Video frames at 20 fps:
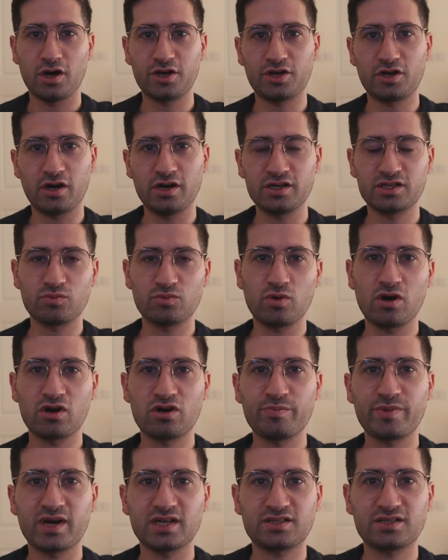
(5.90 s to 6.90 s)
G'day guys, and
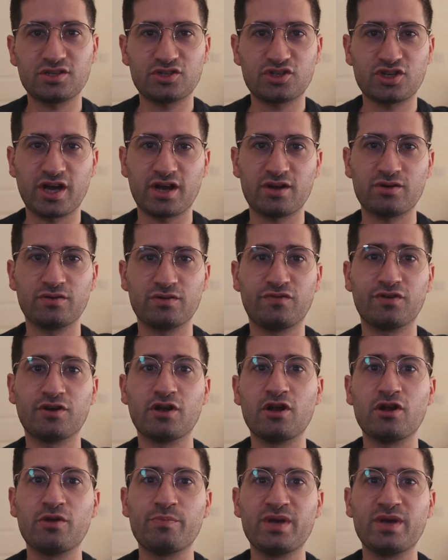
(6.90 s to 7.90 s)
welcome back to the channel. If you
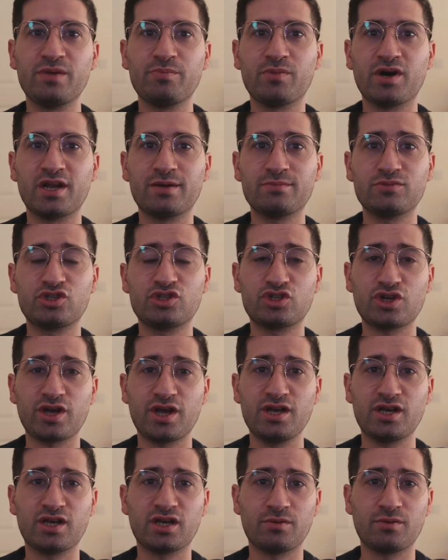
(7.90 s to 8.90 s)
don't know me, my name's
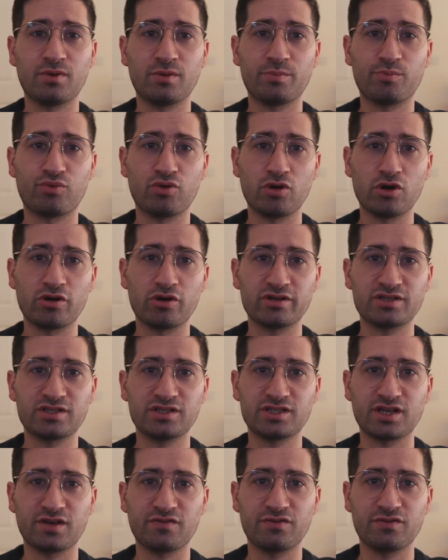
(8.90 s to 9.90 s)
Jake and I'm on Progress
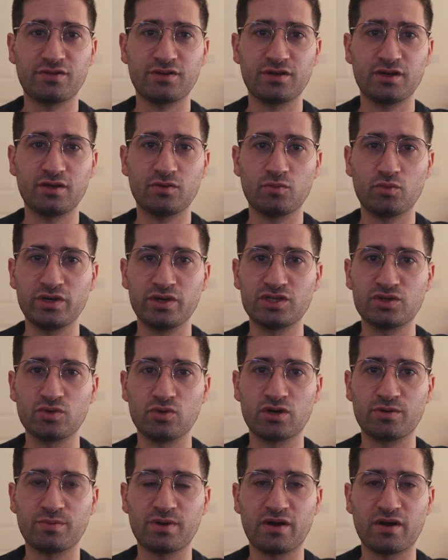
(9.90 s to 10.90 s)
is Everything. We
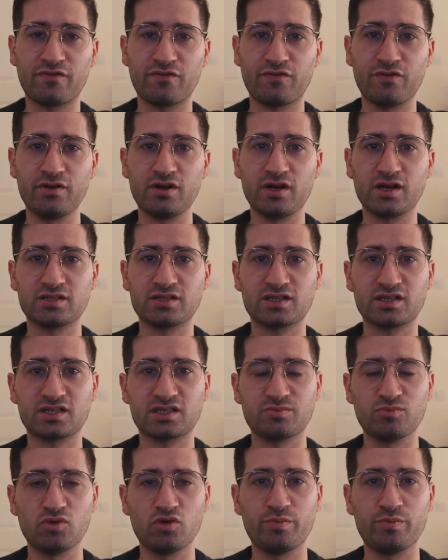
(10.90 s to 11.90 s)
talk about freelancing,
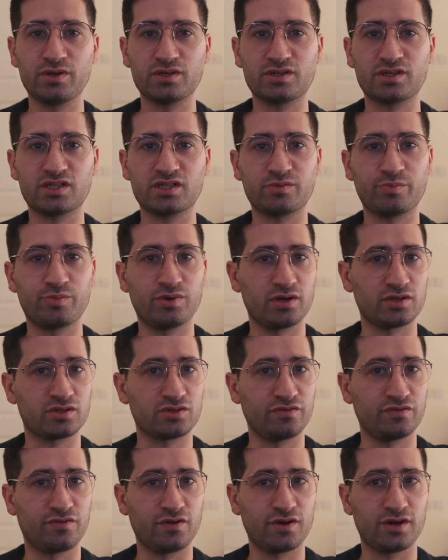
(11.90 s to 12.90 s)
small business and
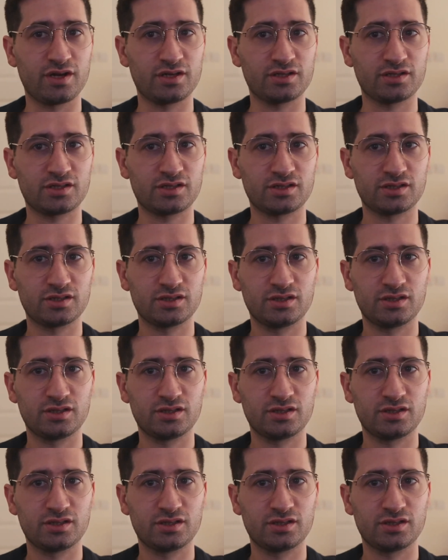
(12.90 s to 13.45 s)
personal finance.